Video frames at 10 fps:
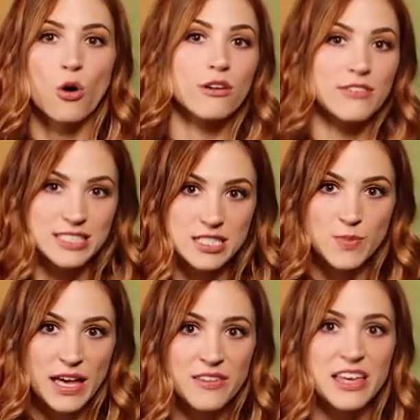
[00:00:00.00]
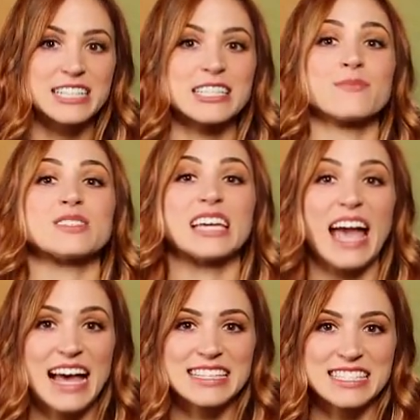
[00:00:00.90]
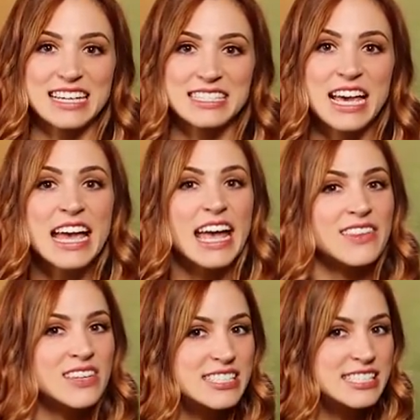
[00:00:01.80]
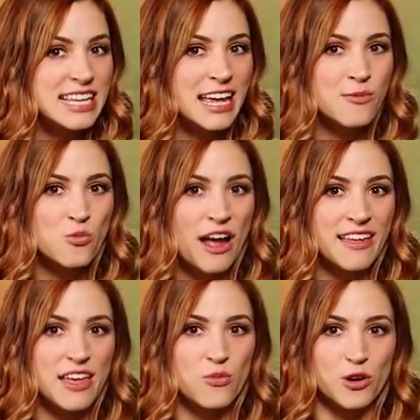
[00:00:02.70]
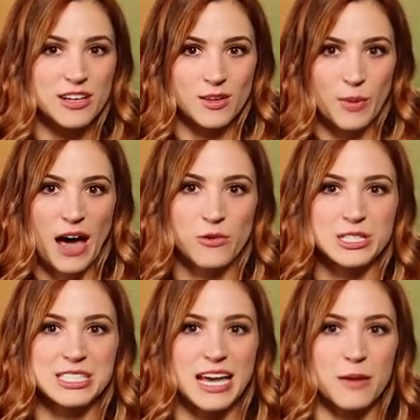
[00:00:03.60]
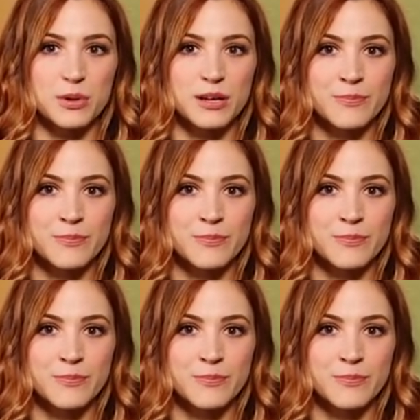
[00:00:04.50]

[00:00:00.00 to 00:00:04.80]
Or if it's a spell, they attempt to cast it in the same way they would in the power step.